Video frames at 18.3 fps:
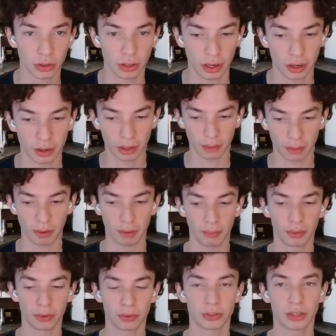caring about
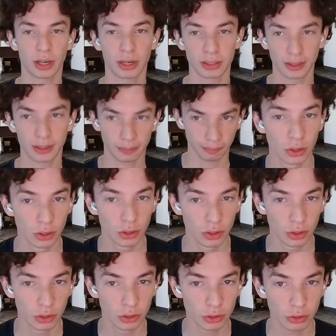bundle size.
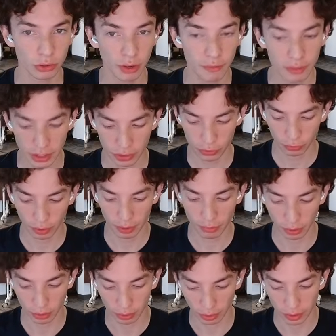So given this
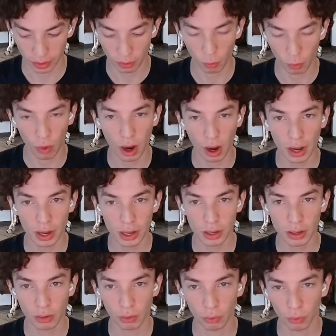framework, right,
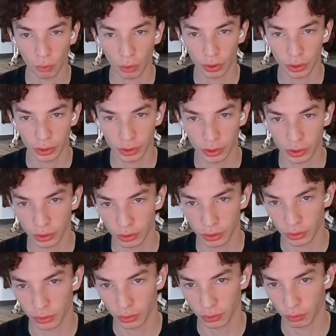why would
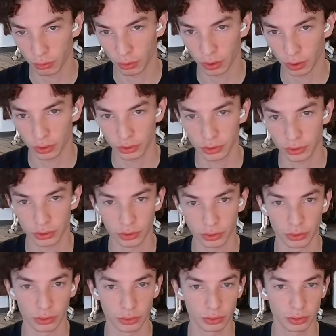you want to
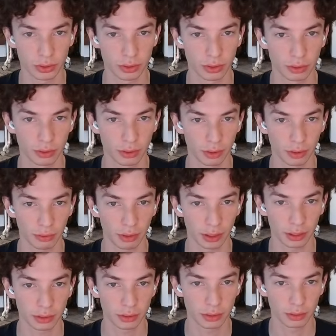use
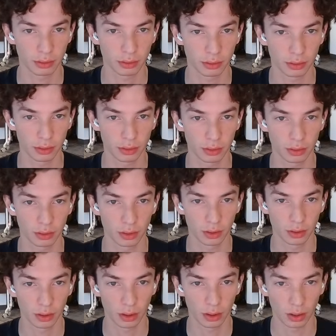effect
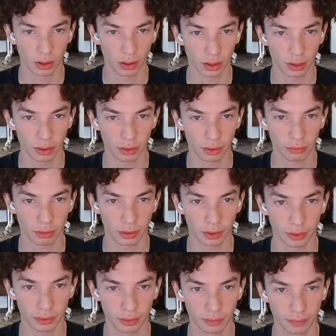on the front
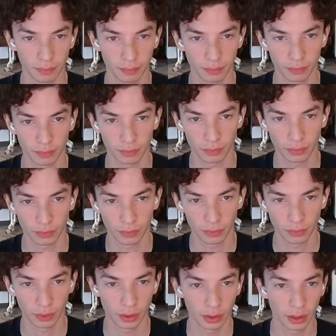end?
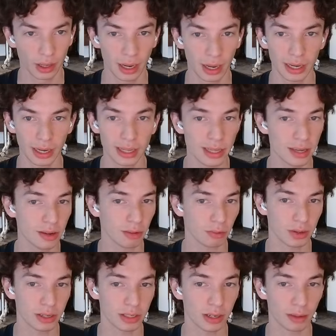And I think
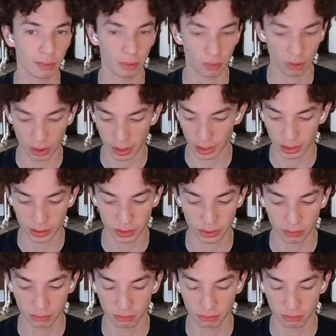reason number one is